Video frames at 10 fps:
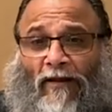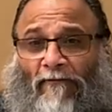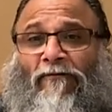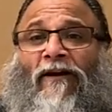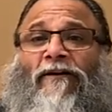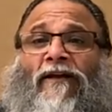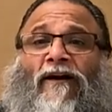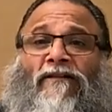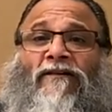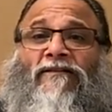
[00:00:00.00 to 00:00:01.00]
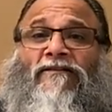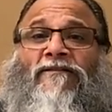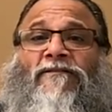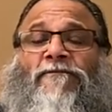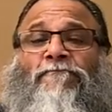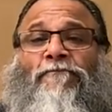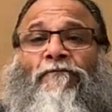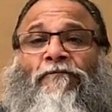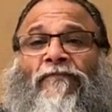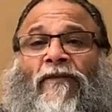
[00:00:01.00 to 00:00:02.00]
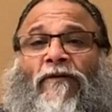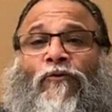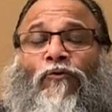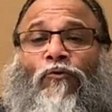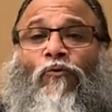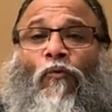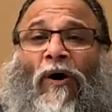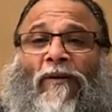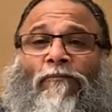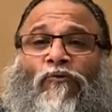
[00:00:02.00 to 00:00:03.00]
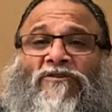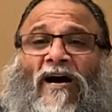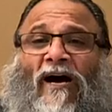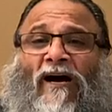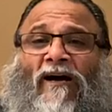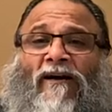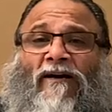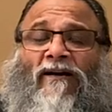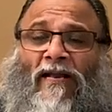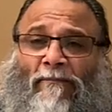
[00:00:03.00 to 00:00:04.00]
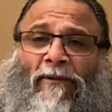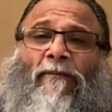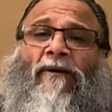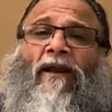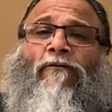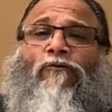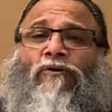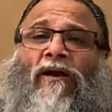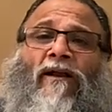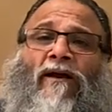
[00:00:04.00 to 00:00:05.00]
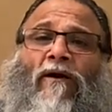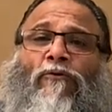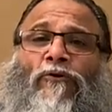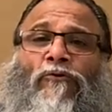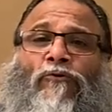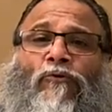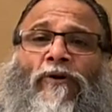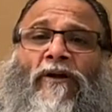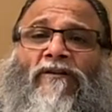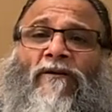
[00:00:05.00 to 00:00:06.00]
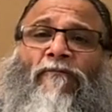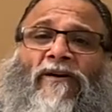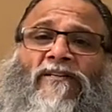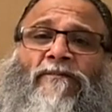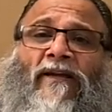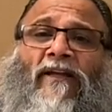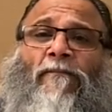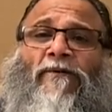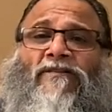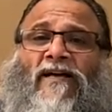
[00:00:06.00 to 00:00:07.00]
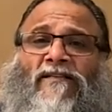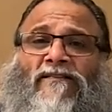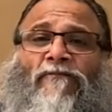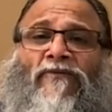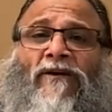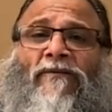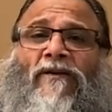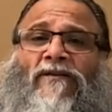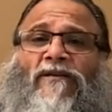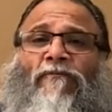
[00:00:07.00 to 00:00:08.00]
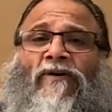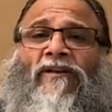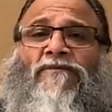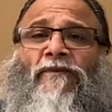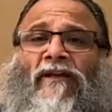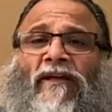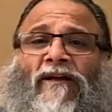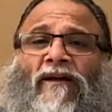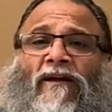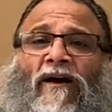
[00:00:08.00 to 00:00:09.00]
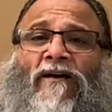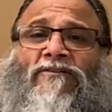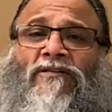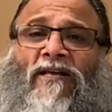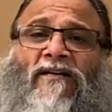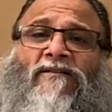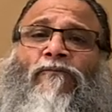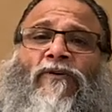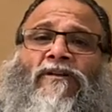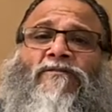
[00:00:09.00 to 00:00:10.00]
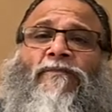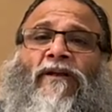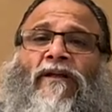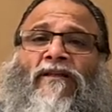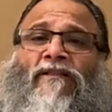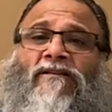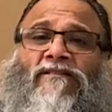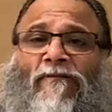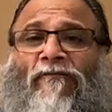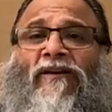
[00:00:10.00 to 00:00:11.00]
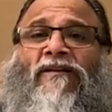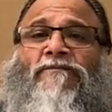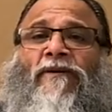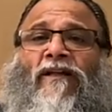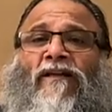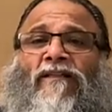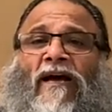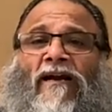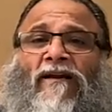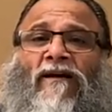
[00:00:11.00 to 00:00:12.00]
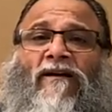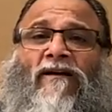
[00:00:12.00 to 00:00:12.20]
afflicting others. You do one puja, 10 people have to run around you doing someone is making prasad something. someone is bringing akshata someone is bringing this someone is bringing that